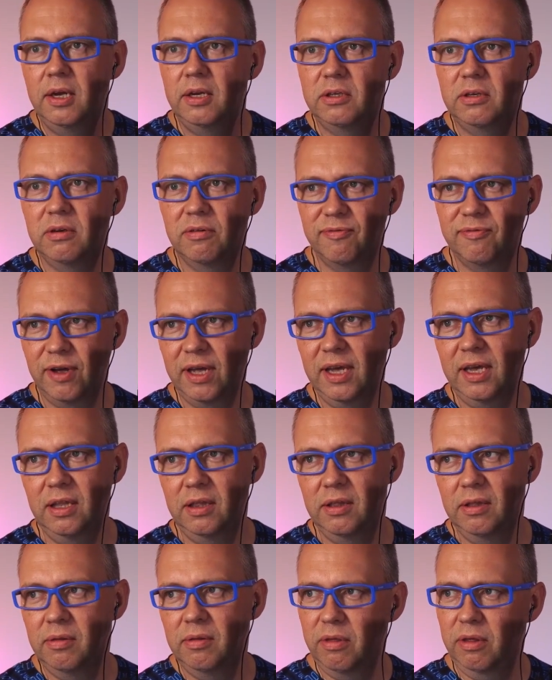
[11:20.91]

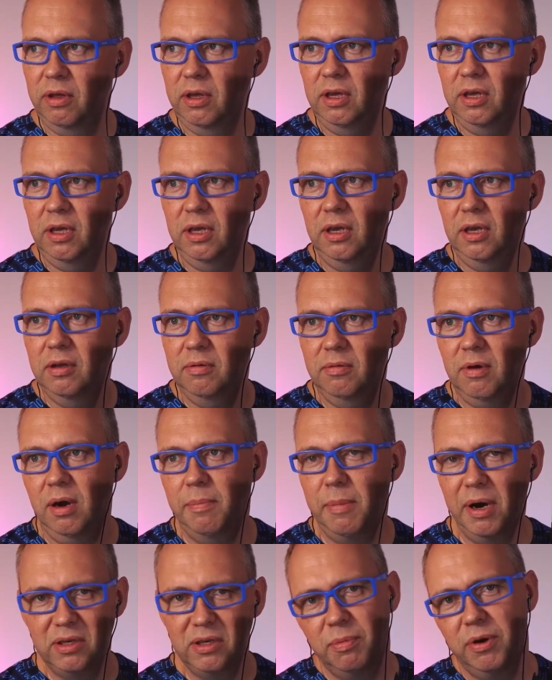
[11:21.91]
define the
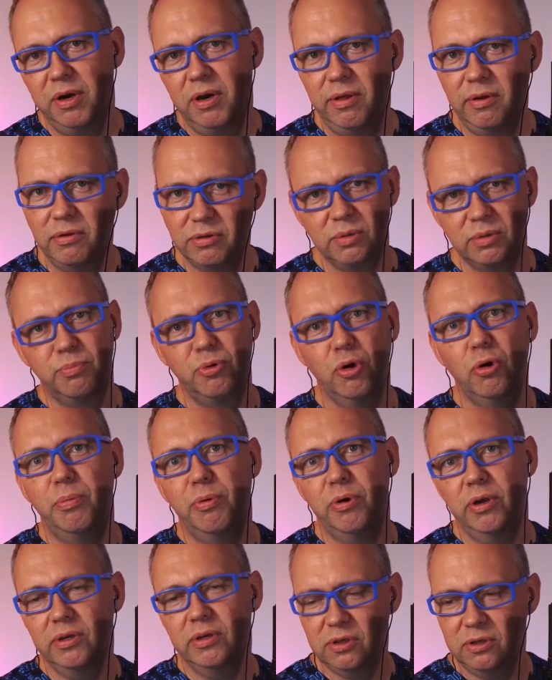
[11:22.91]
amount of money that's
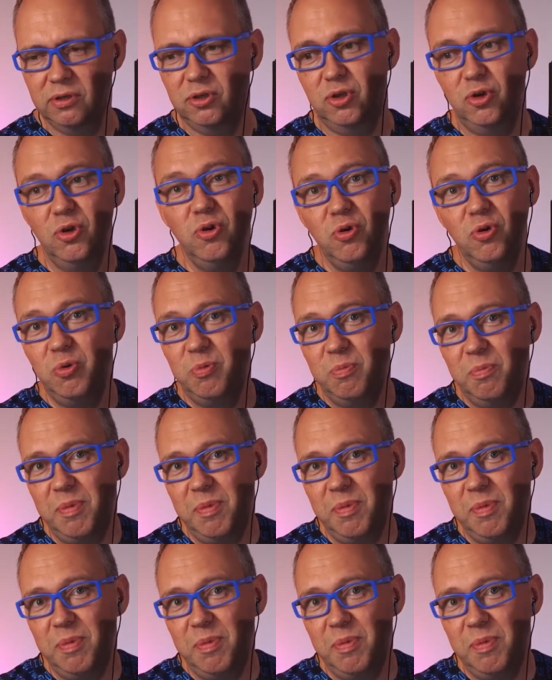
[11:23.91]
appropriate to